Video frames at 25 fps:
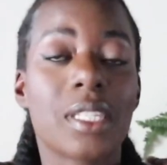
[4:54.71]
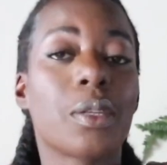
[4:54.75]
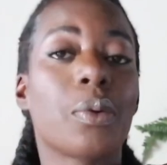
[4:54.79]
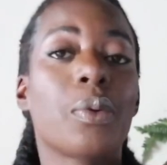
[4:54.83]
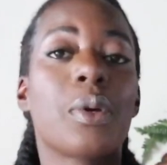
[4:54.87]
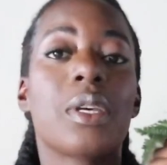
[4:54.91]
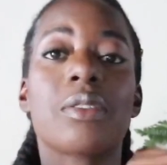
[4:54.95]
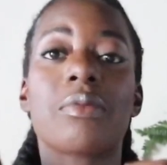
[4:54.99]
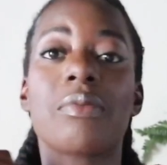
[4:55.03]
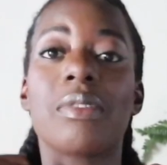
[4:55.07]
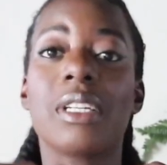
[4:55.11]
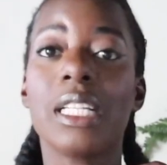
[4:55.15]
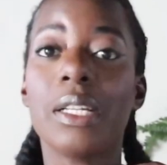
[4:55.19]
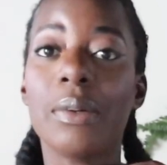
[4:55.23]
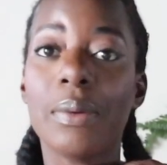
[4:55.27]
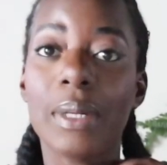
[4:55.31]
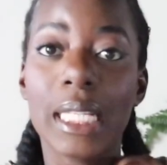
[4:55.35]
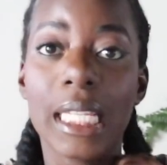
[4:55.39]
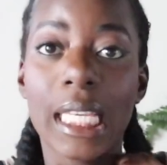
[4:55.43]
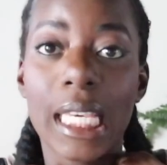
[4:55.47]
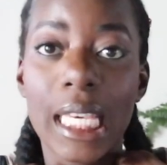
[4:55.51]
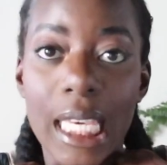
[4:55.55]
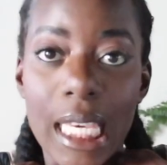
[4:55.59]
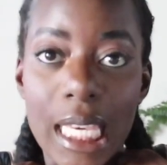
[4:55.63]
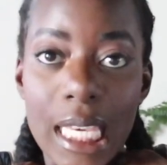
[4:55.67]
It was
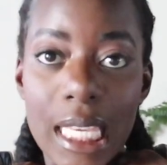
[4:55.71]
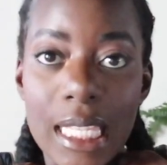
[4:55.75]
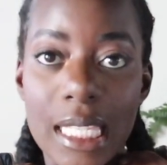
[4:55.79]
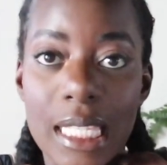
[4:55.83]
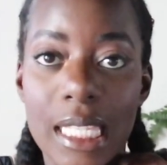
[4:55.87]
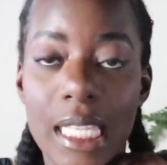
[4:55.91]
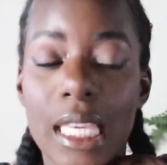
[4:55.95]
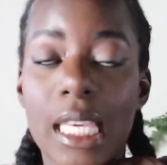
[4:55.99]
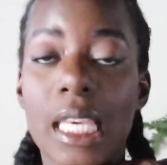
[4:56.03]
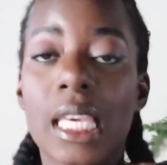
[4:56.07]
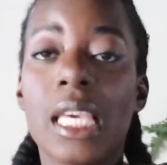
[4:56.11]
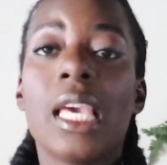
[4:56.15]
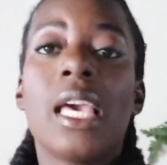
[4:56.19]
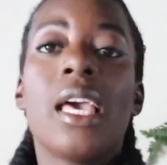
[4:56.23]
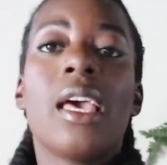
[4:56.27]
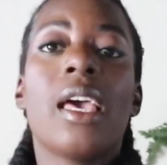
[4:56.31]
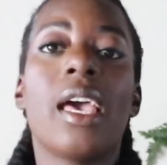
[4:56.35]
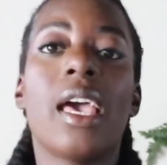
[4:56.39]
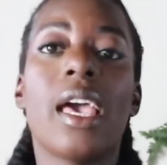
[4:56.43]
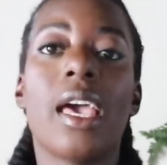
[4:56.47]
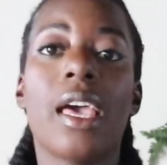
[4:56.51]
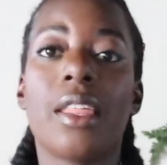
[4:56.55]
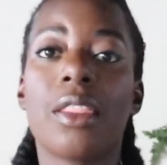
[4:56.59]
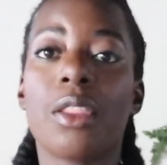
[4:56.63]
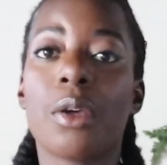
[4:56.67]
really easy,
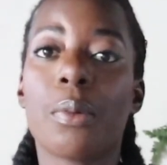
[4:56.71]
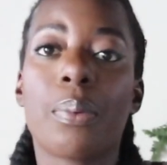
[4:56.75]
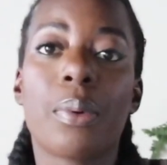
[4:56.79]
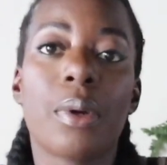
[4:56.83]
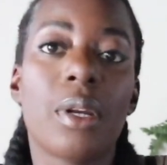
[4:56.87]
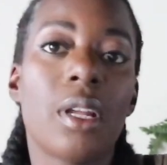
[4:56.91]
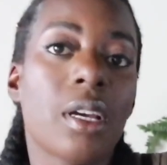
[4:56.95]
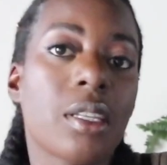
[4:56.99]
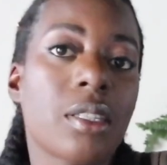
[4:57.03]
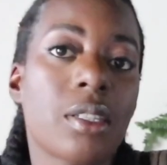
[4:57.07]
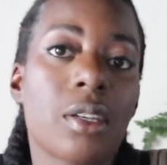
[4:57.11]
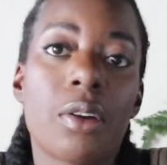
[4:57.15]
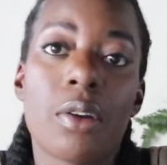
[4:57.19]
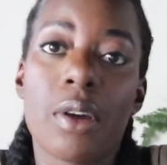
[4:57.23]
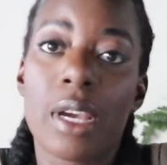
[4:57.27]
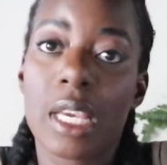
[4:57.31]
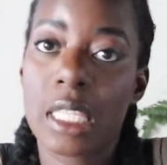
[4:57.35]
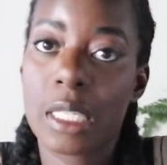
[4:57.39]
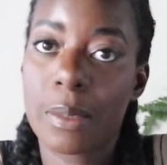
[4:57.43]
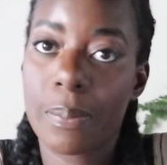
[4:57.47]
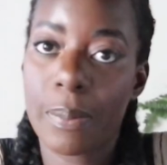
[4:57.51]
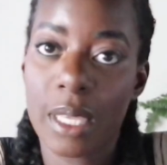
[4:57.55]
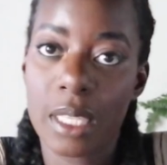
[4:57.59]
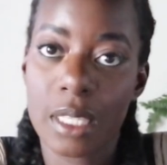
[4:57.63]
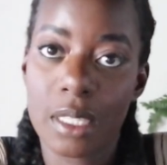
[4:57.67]
and the products are not
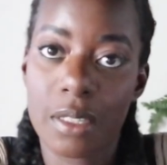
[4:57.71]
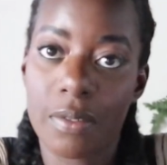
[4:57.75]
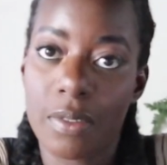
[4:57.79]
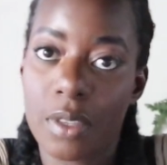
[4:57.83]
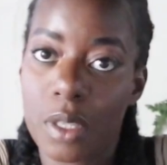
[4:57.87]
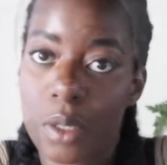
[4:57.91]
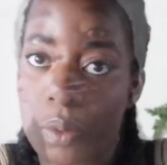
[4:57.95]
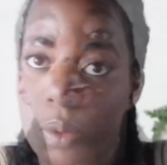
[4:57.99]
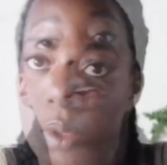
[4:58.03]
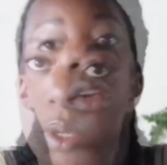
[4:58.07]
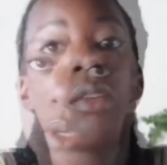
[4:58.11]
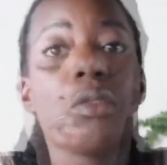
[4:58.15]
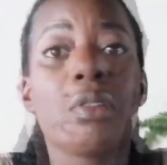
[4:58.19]
expensive as well.